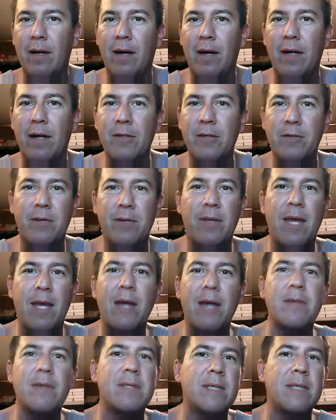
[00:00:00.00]

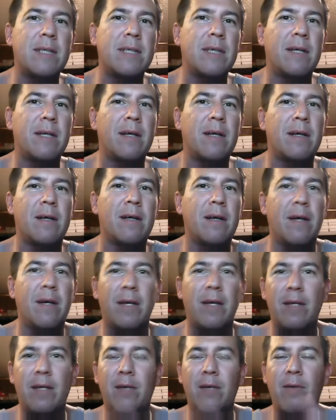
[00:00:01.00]
$100,000 a year
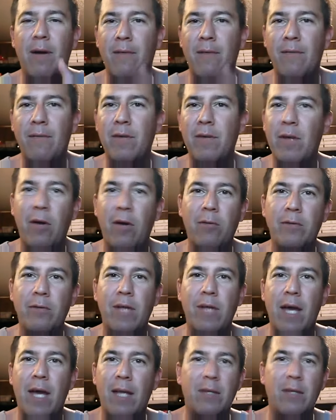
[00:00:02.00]
and you have no
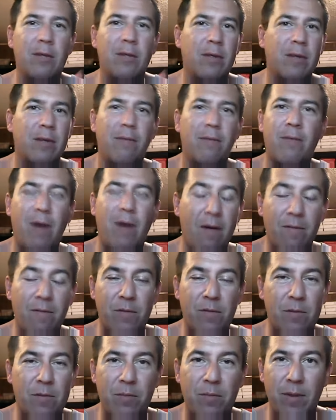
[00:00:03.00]
debt, you live
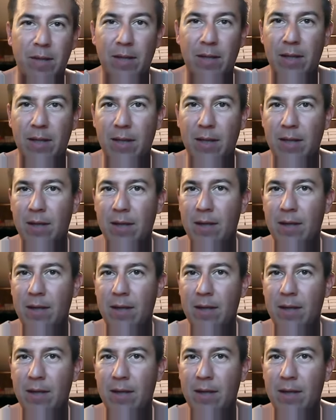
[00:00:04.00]
comfortably,